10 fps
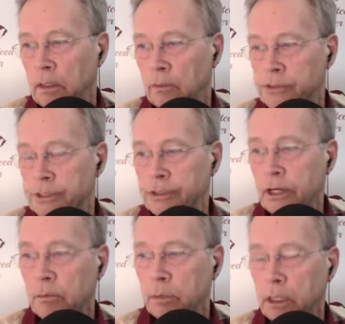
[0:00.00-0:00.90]
It was
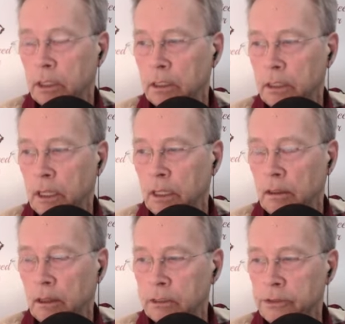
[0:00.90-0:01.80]
just heartbreaking.
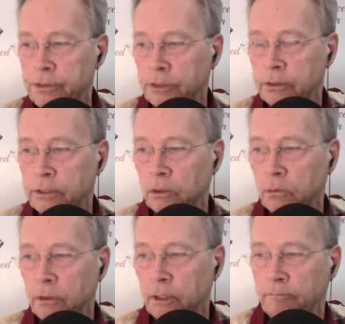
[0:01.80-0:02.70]
Uh, I just couldn't
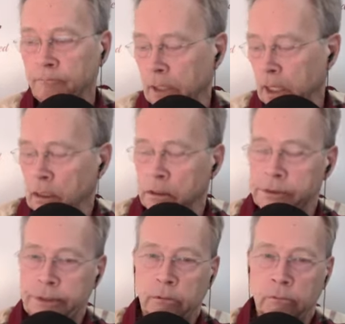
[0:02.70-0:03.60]
deal with it.
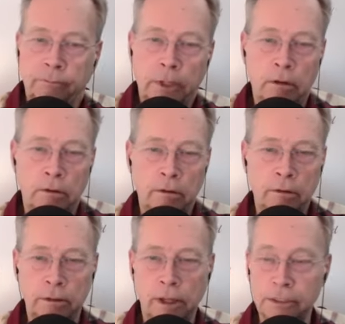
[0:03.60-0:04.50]
So yeah.
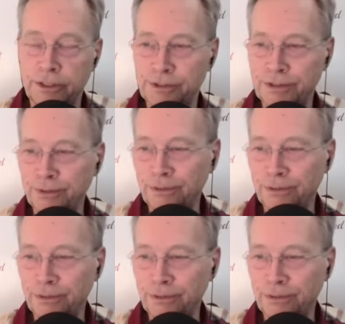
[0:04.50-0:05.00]
I just